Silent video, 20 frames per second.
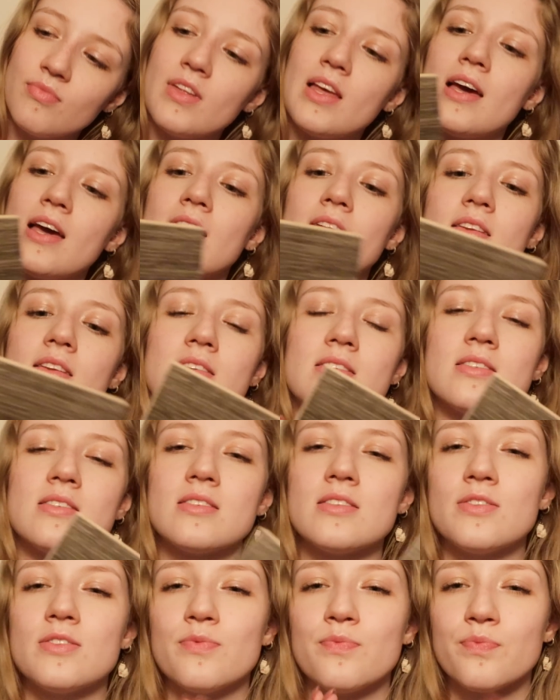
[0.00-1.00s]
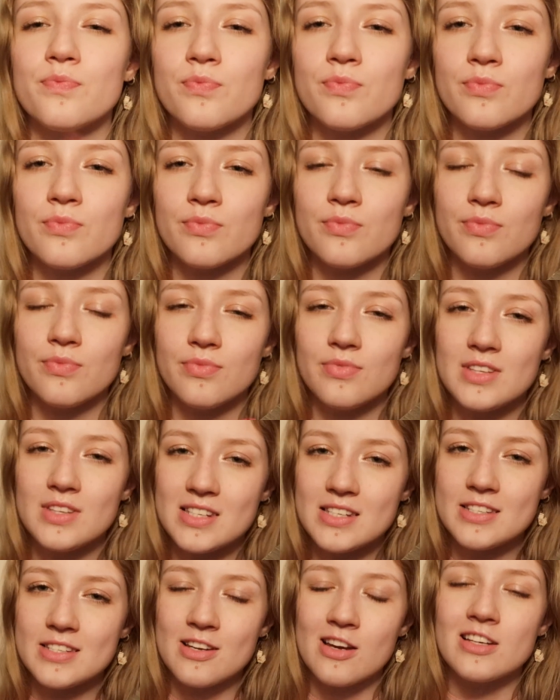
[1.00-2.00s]
And this
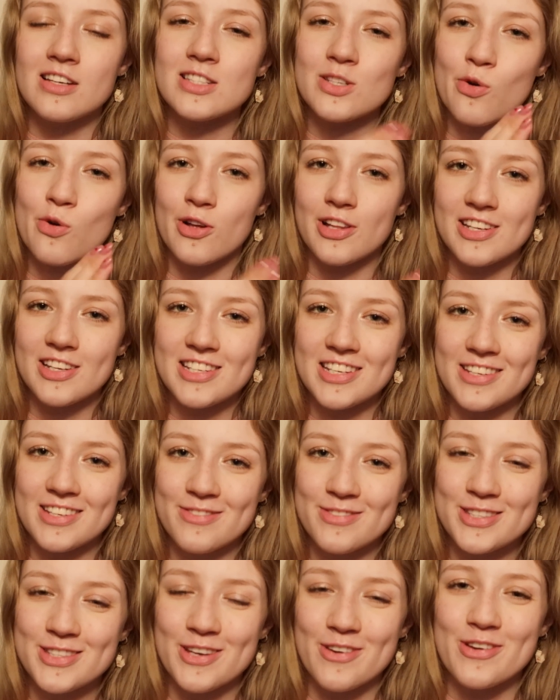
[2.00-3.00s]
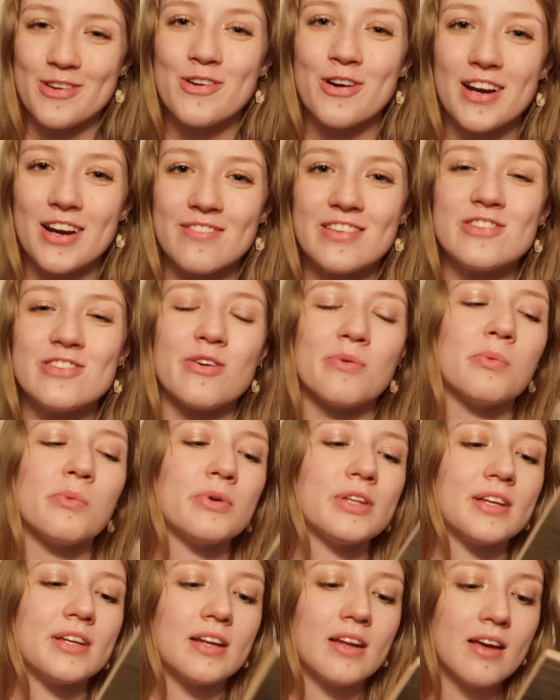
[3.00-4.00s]
is nice quality, so you're not going to have any trouble
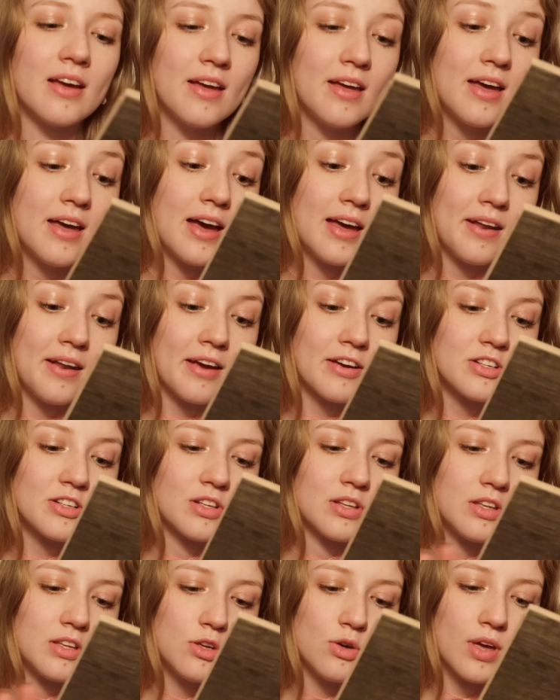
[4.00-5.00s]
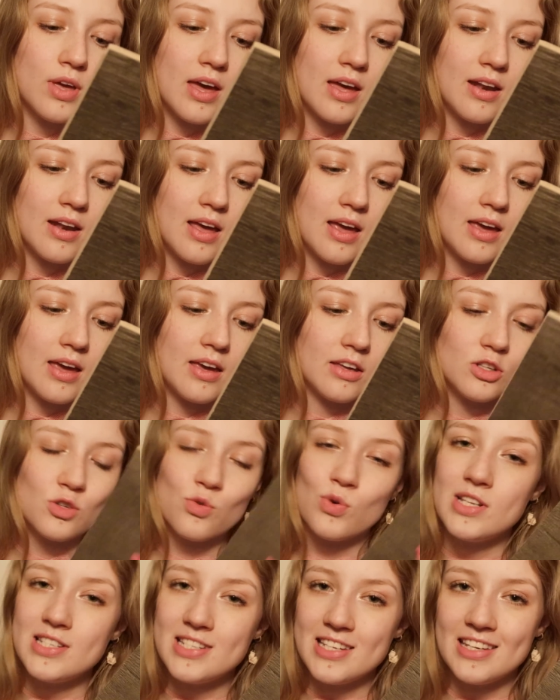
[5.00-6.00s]
with it. And actually you get a
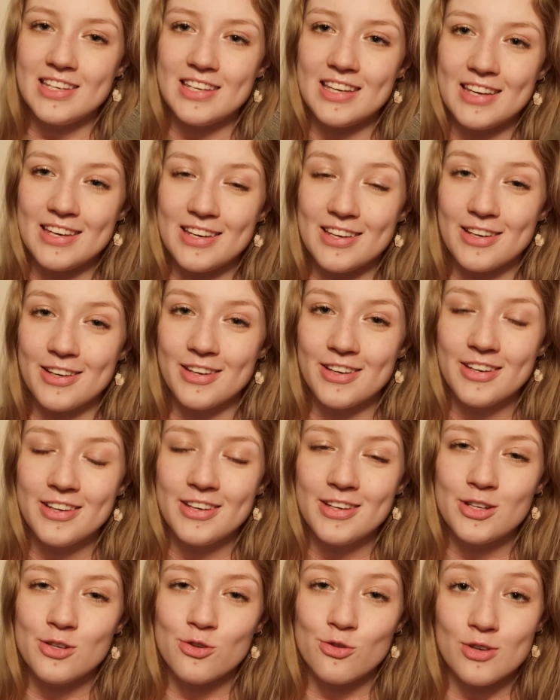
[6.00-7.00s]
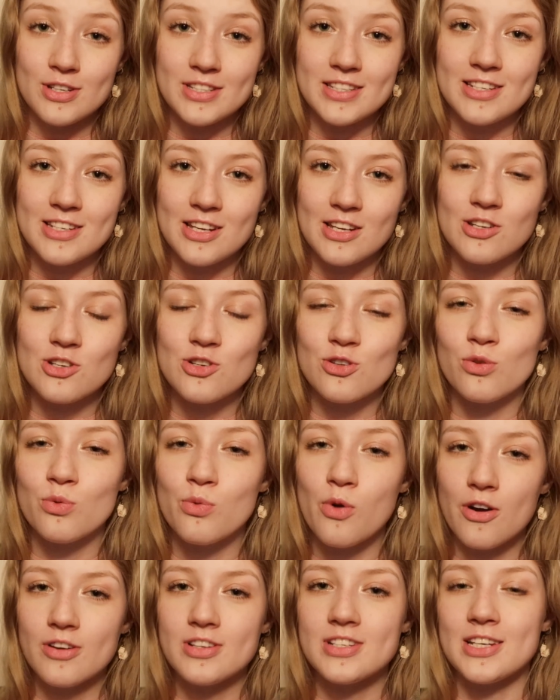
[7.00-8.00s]
20-year residential
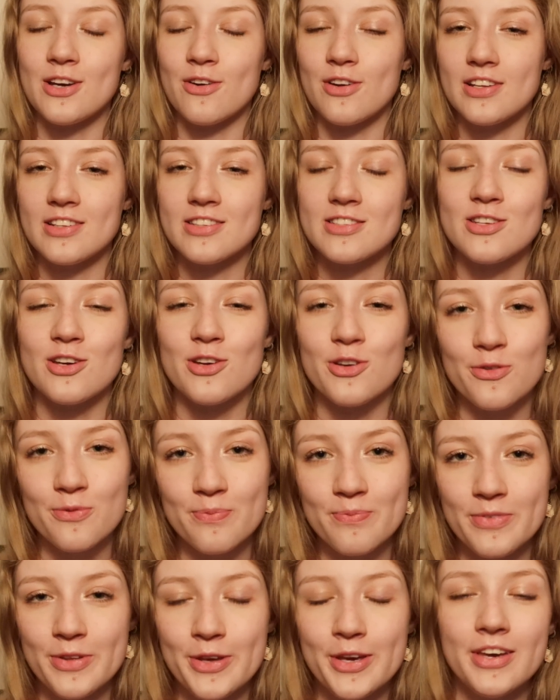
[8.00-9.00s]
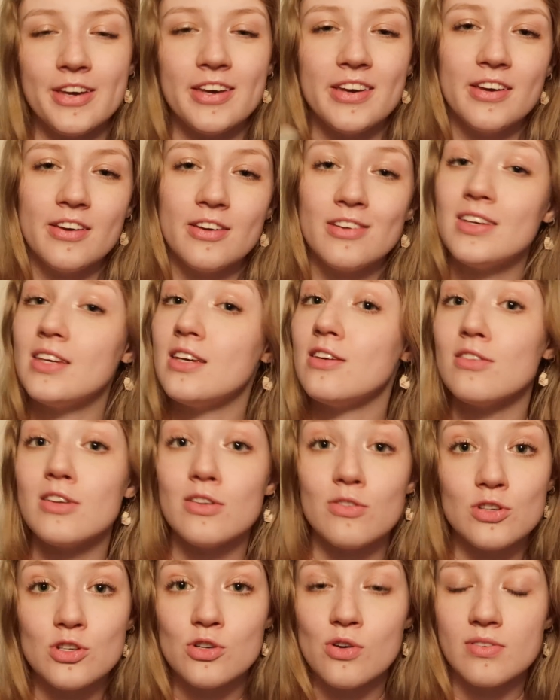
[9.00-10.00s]
warranty on it, so even
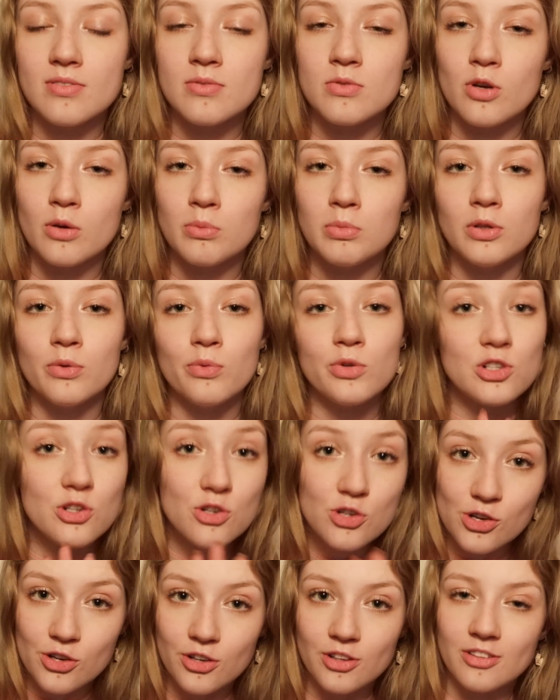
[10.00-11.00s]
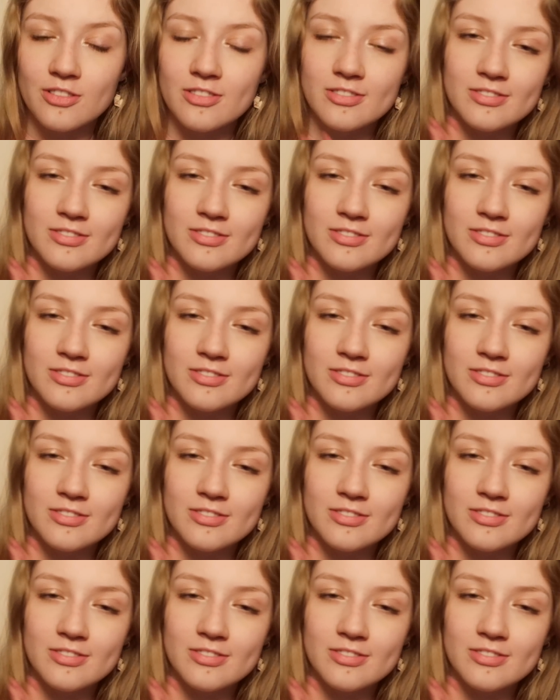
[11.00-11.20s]
if you do have some trouble, which you shouldn't,